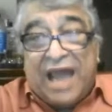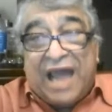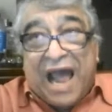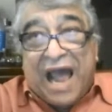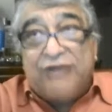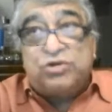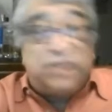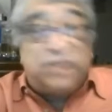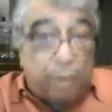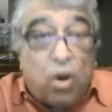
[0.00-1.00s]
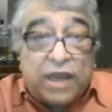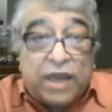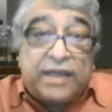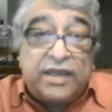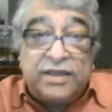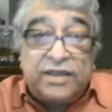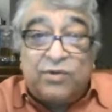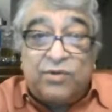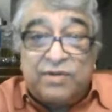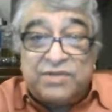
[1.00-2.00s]
actually appalling. You know
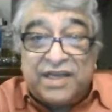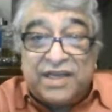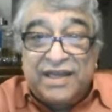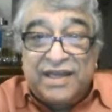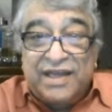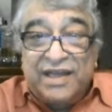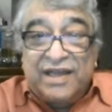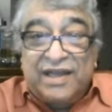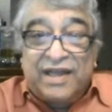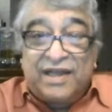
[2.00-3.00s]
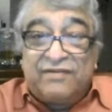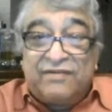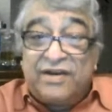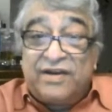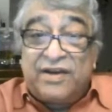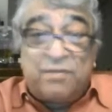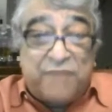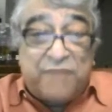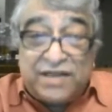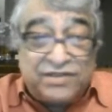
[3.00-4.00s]
what I'm saying? Right. Uh, very
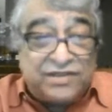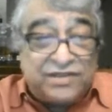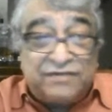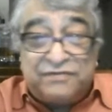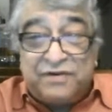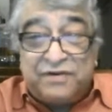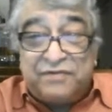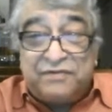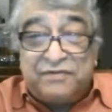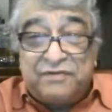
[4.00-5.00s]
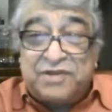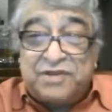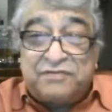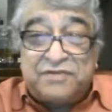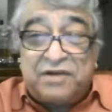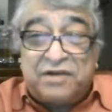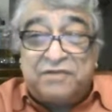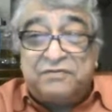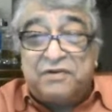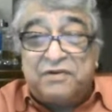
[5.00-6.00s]
competitive, very, very self centered,
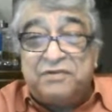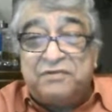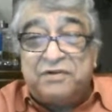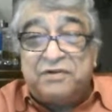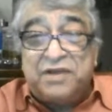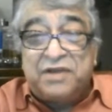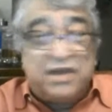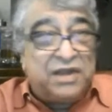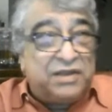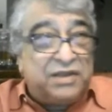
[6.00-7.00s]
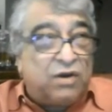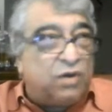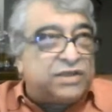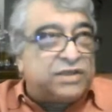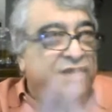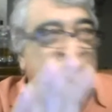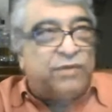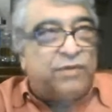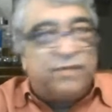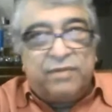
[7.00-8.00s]
very, very, you know, all this
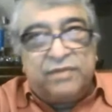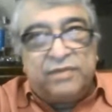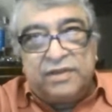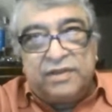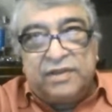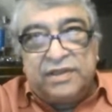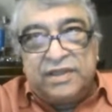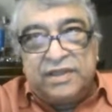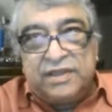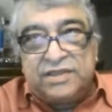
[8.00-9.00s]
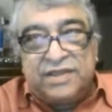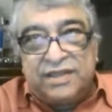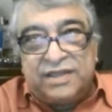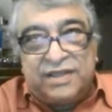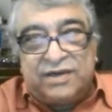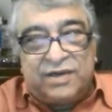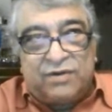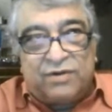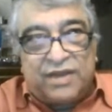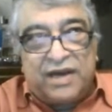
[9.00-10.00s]
anyway. Mm-hmm. Neither
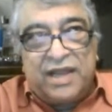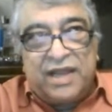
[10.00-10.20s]
here or there.